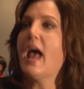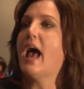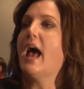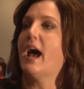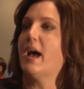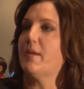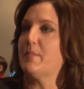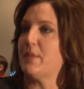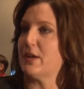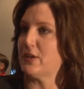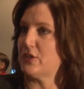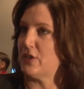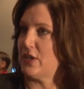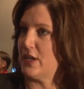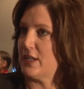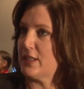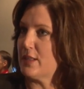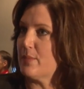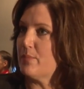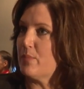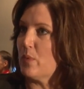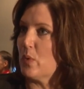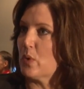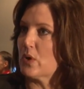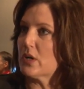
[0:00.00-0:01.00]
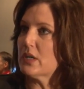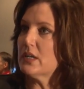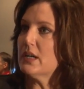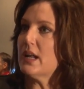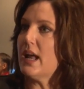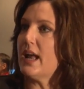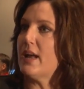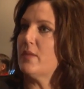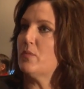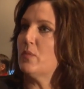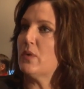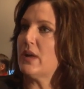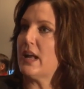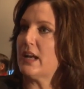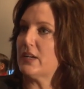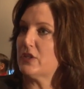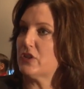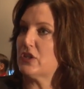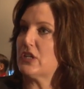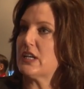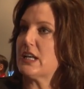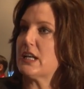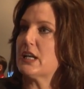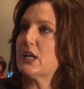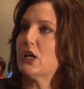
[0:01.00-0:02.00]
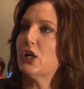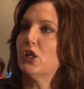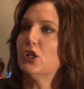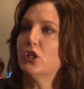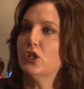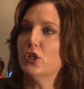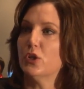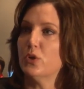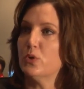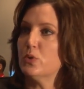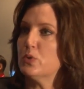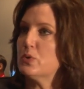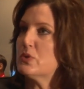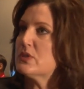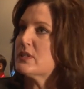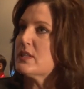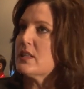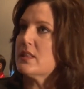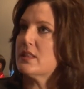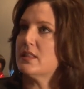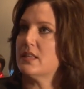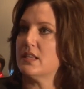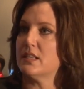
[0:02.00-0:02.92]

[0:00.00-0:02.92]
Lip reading: I'm actually on the board, and we actually enclose